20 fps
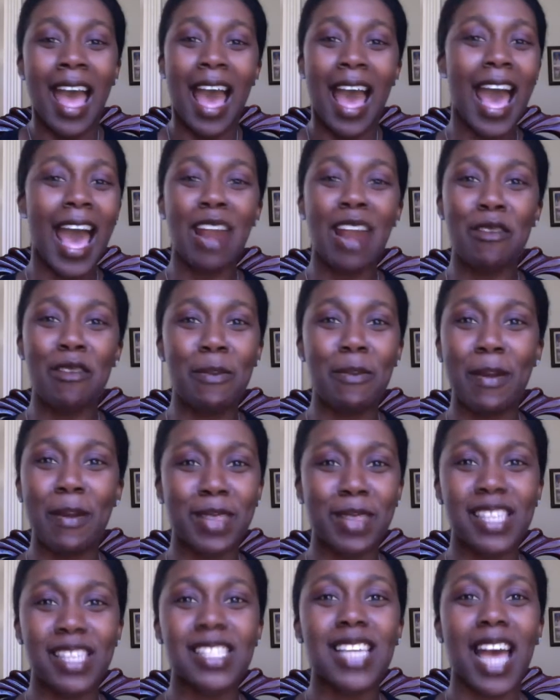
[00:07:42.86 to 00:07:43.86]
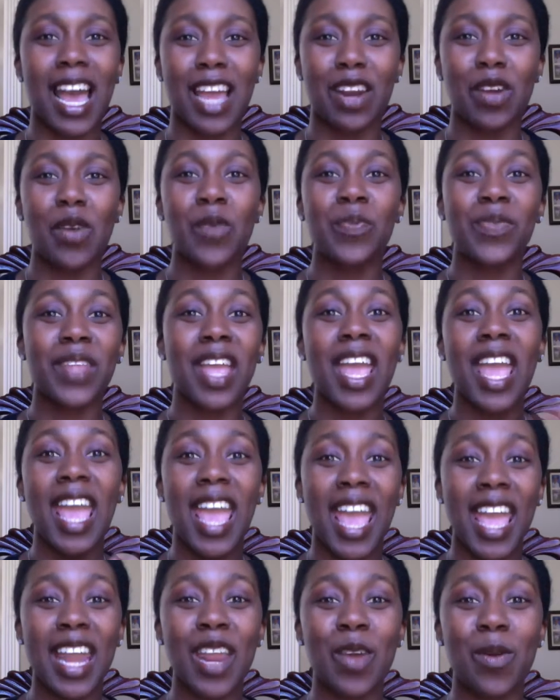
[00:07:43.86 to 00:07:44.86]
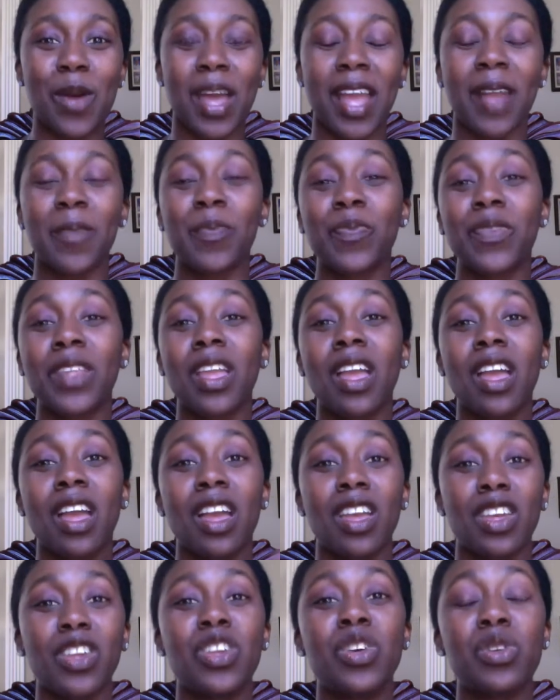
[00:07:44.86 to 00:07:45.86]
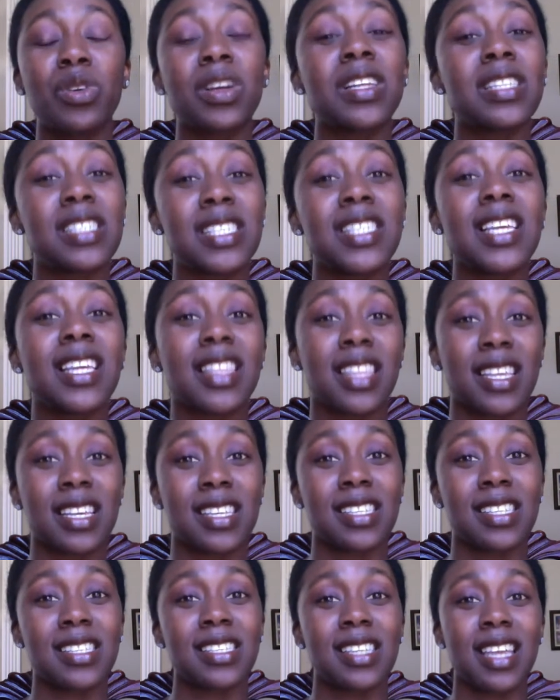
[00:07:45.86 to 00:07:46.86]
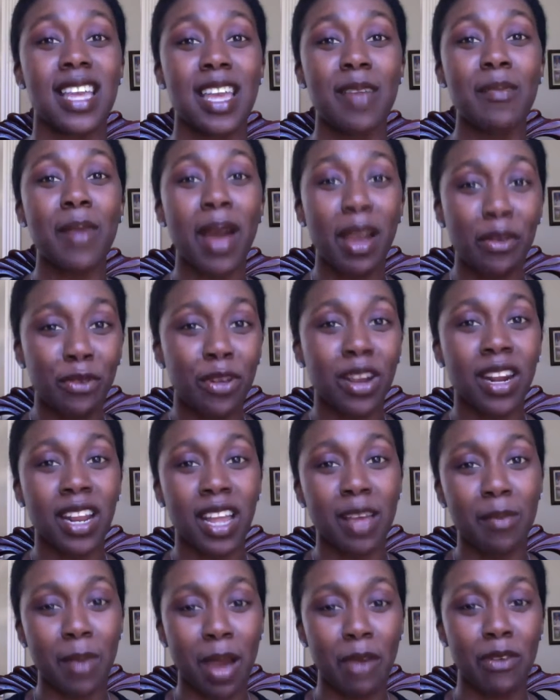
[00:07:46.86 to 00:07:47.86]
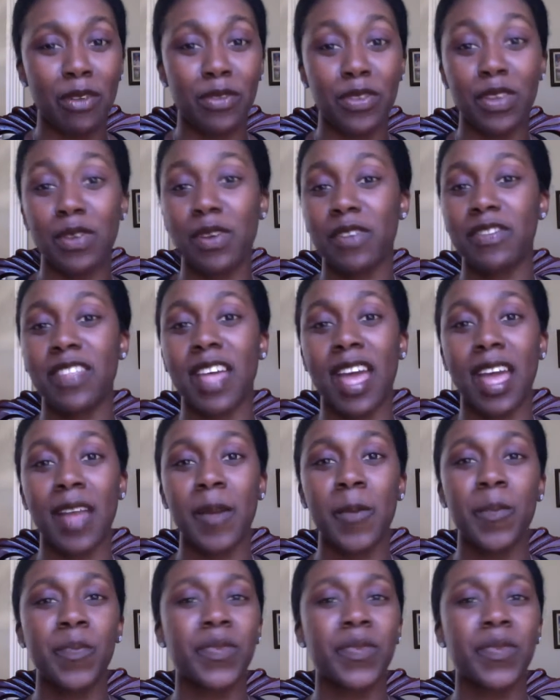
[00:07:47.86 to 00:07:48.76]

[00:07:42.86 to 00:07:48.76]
I don't remember the title. Anyway, you can see this in my review of that.